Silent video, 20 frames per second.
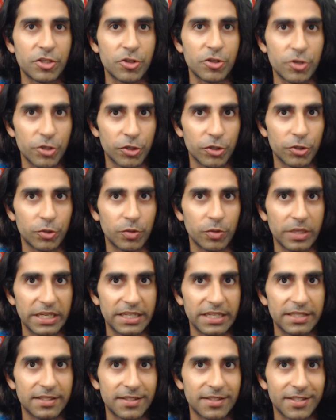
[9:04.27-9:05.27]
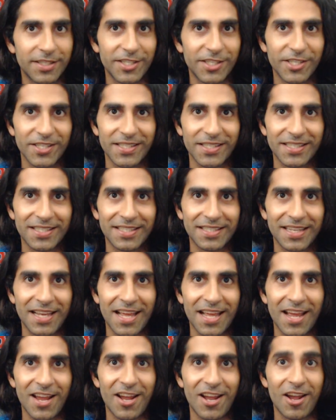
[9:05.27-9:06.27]
to do is to just
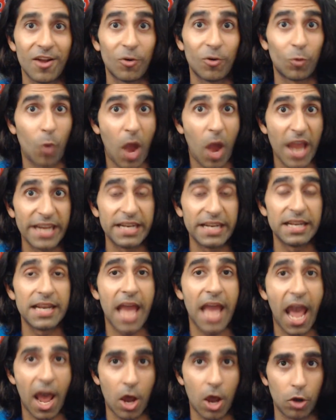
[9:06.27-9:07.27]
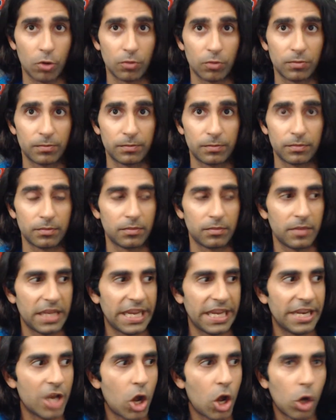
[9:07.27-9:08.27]
ride it out.
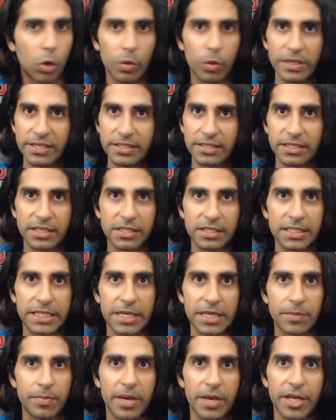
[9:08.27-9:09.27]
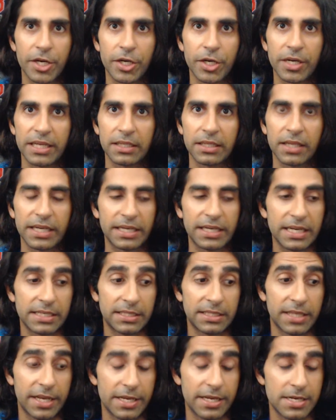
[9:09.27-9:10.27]
It always does get better. And like I
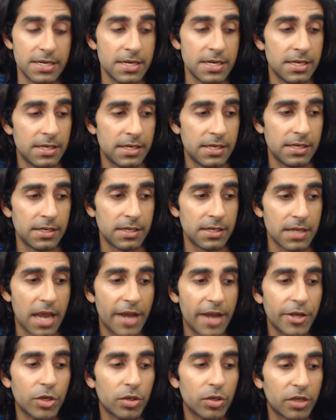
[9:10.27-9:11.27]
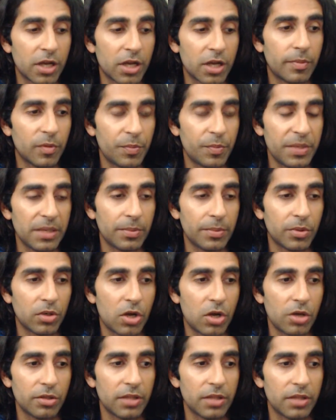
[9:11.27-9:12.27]
said, I know a couple
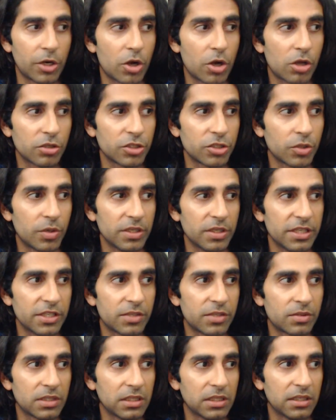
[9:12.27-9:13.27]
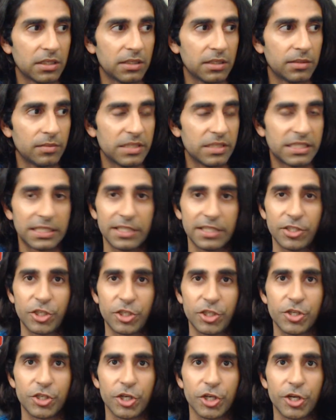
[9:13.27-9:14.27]
people that are also on this
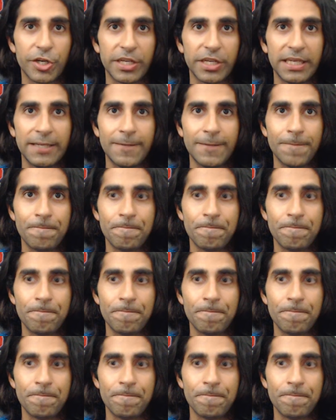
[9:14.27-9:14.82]
ascension journey.